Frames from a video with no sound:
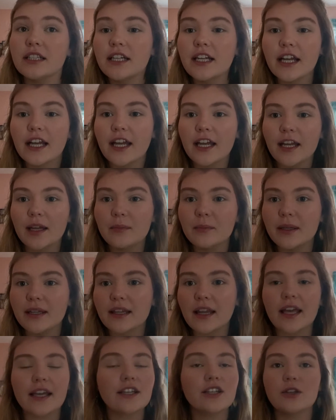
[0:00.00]
it and been
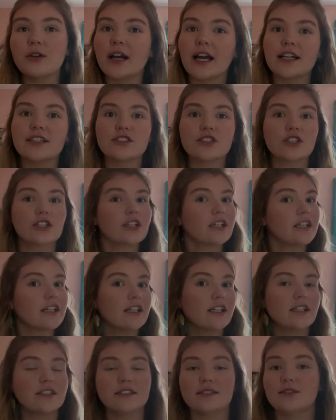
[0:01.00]
like, you guys are
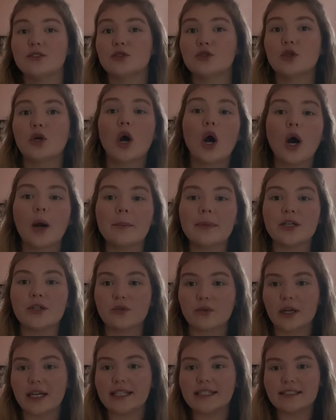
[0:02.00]
gonna call me
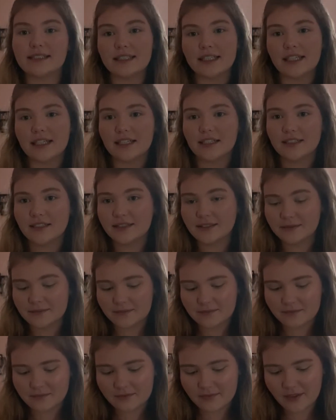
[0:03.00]
crazy
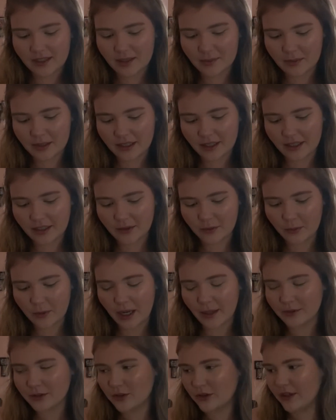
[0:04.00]
and be like, why
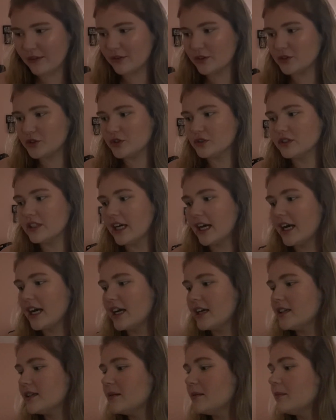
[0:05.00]
would you ever do
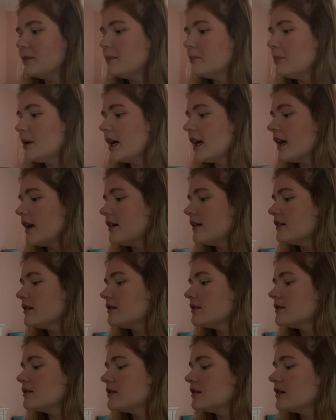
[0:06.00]
that? But
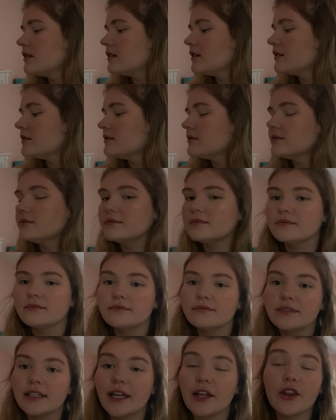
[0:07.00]

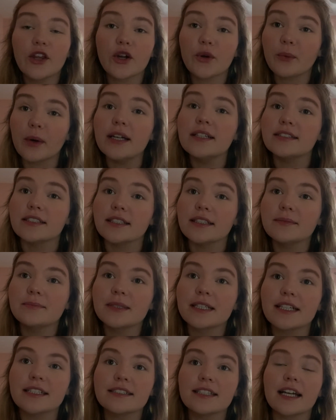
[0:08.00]
there wasn't,
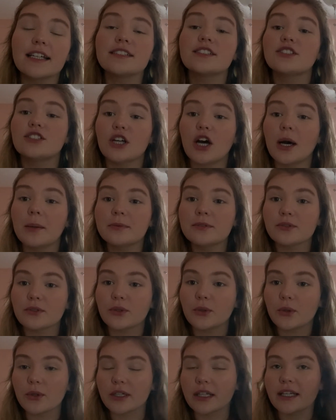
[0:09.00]
because I stopped
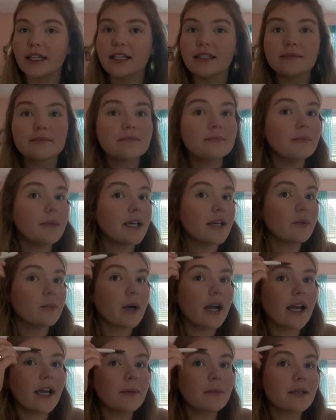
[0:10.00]
recording
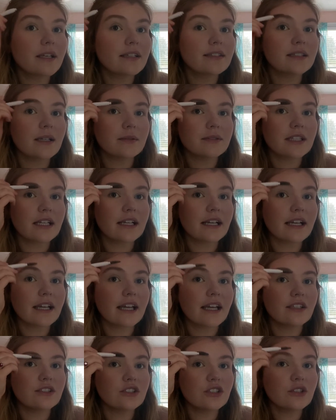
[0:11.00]
midway because I was like, I
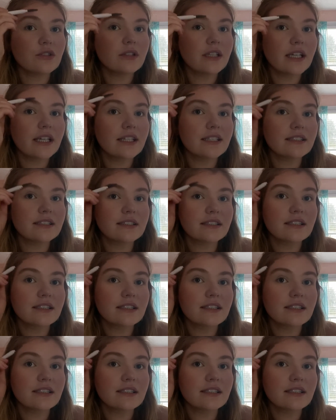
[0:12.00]
can't do this,